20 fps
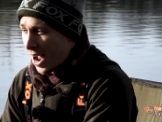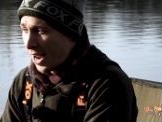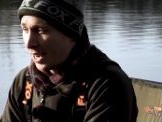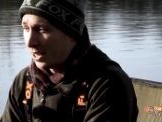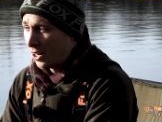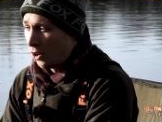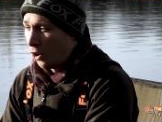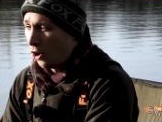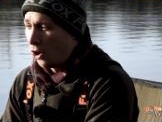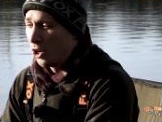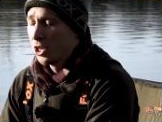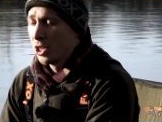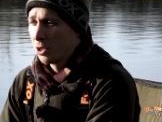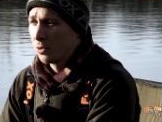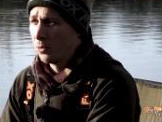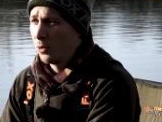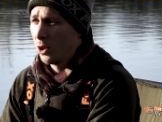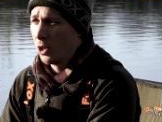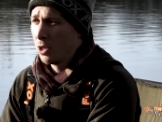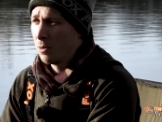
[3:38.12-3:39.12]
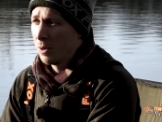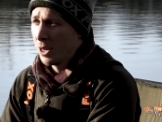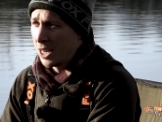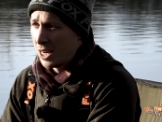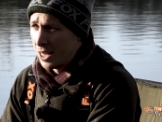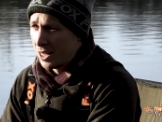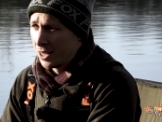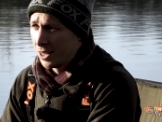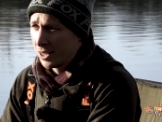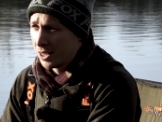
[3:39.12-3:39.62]
and I just find them
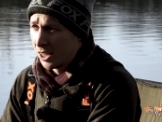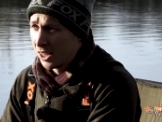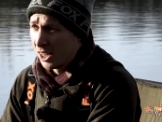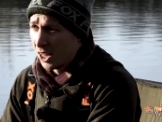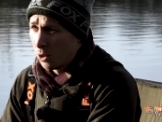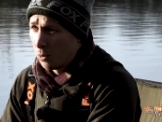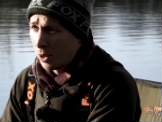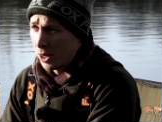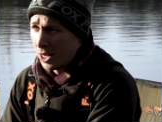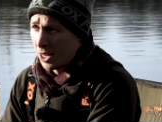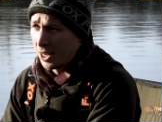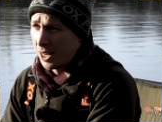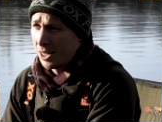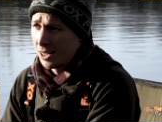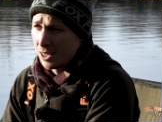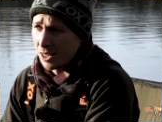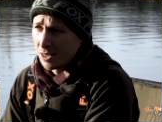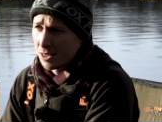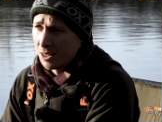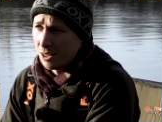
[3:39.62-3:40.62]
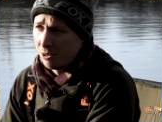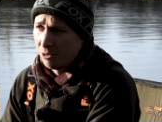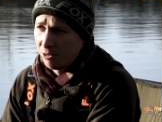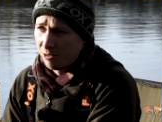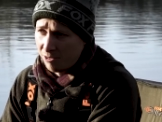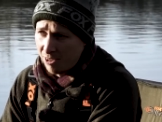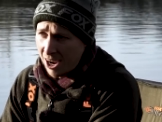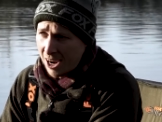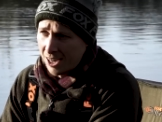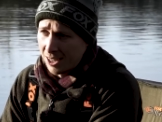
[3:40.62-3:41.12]
easier to deal with, and it doesn't
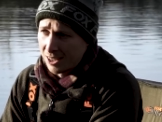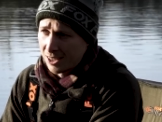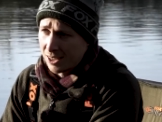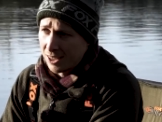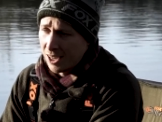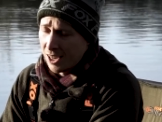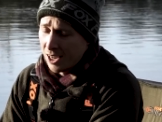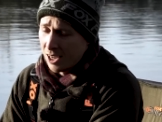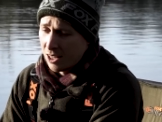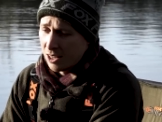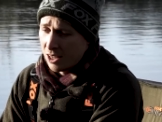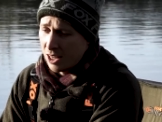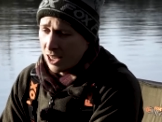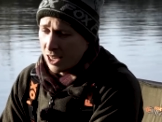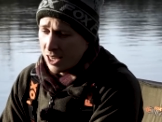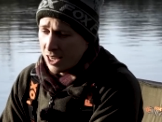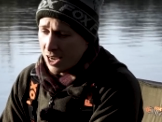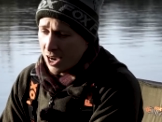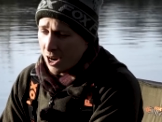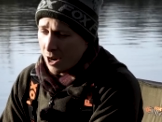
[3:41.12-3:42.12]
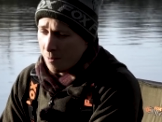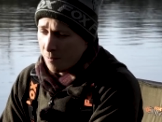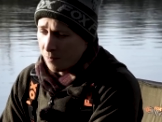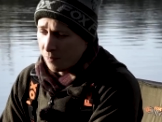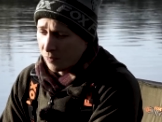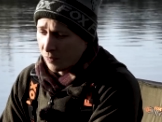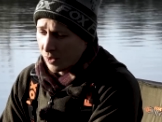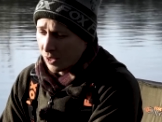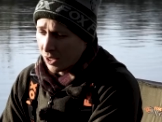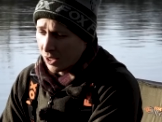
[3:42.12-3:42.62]
affect
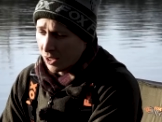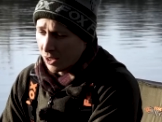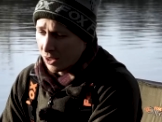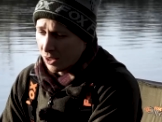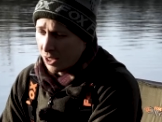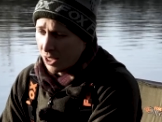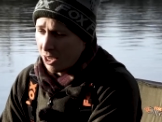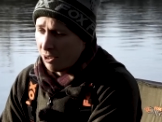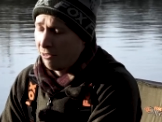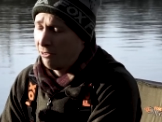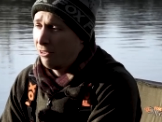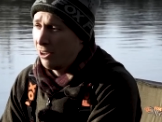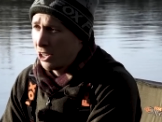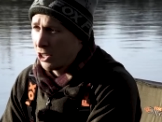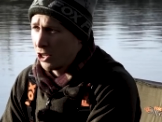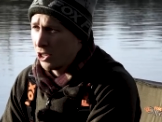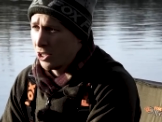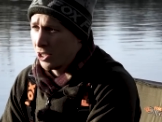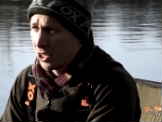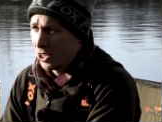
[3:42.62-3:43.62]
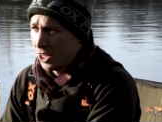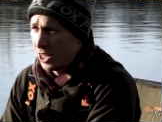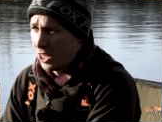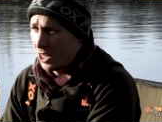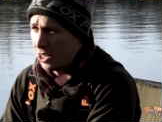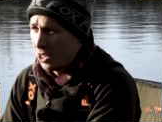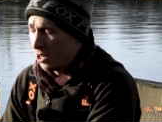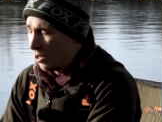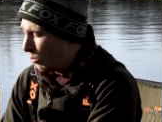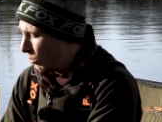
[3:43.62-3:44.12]
the
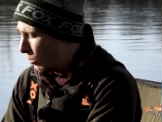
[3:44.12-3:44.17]
efficiency